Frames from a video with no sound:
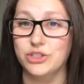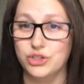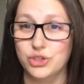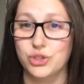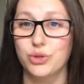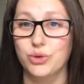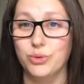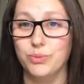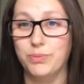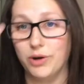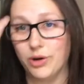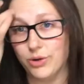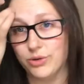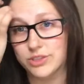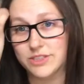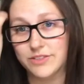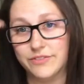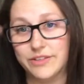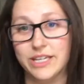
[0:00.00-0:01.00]
to
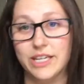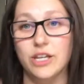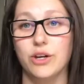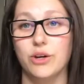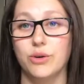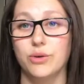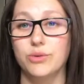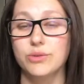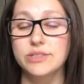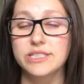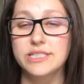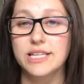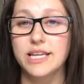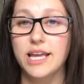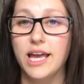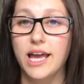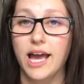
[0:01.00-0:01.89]
post videos.